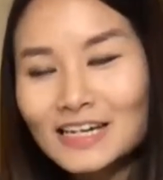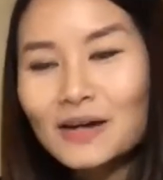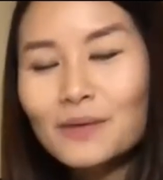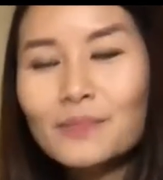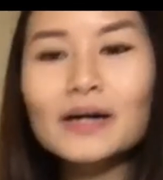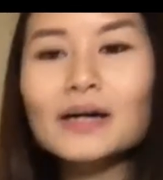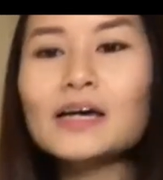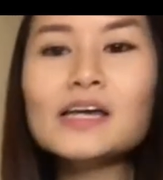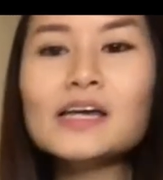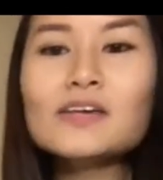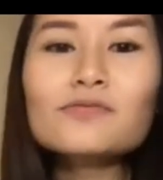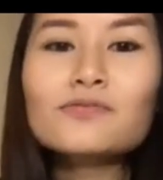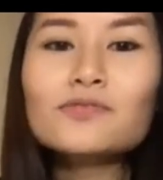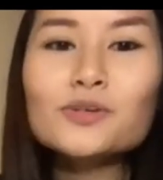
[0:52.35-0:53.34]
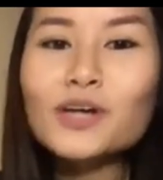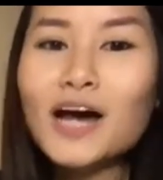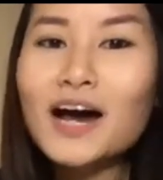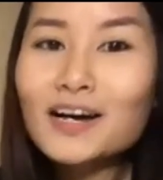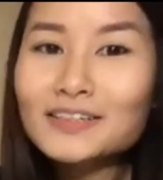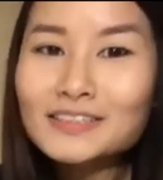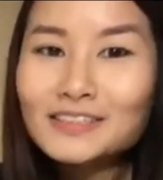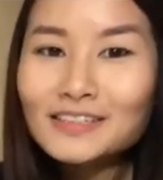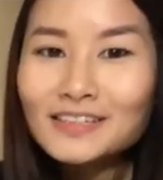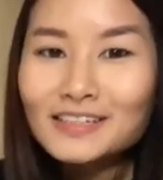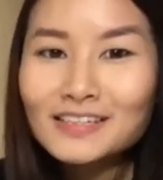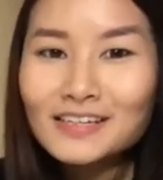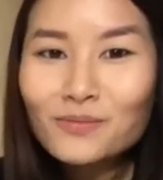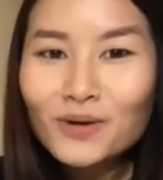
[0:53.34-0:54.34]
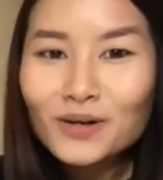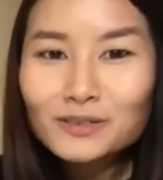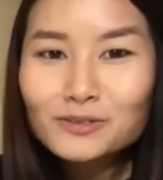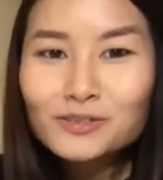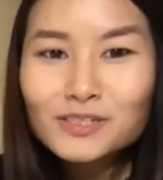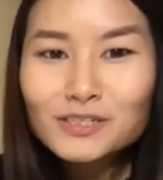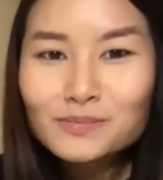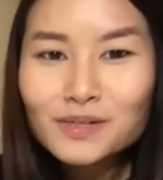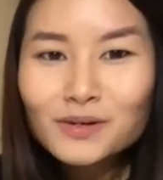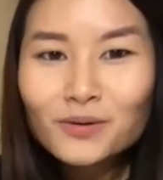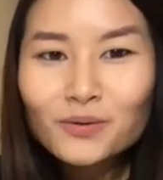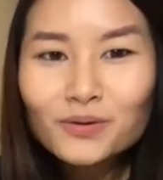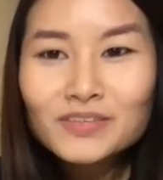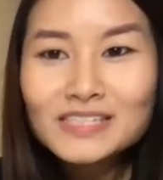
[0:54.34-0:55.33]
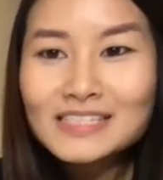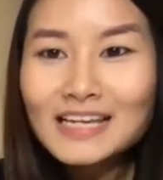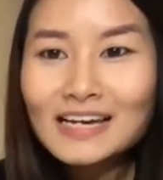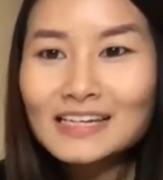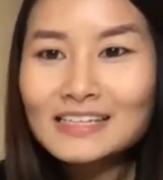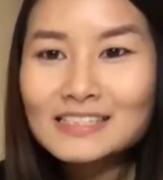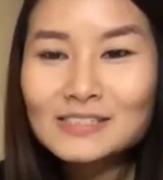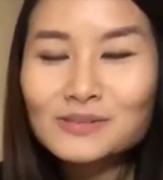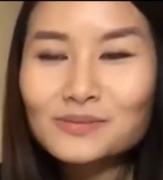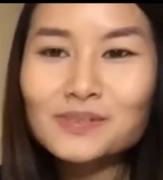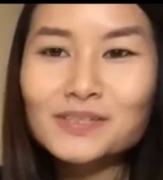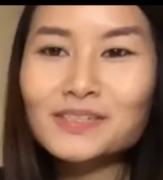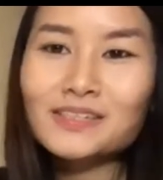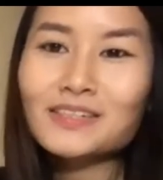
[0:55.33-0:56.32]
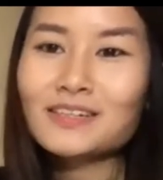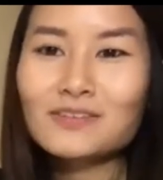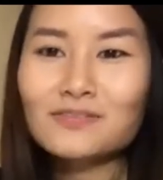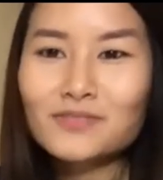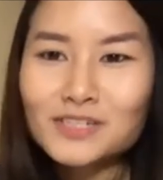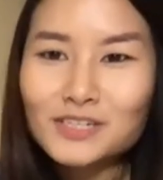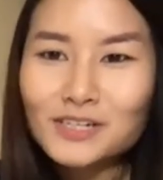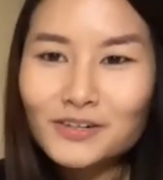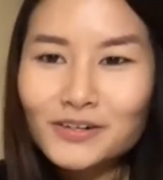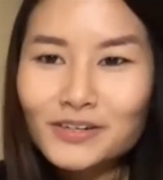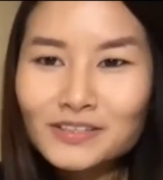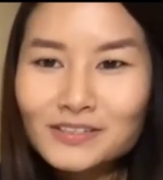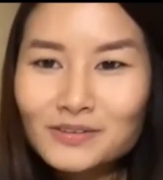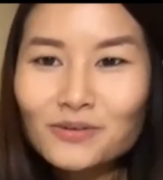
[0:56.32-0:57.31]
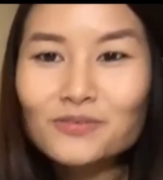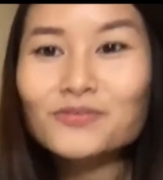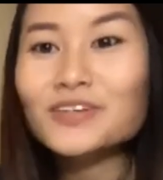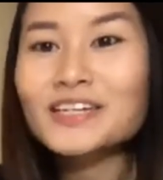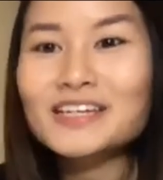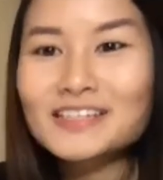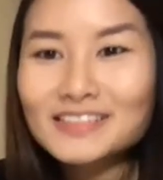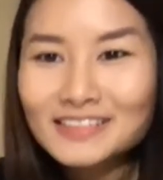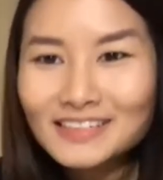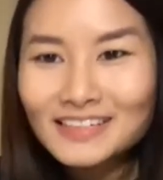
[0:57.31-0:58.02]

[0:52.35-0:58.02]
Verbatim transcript: But if you can't, then why don't you just make all of the sides to be vegetarian or vegan?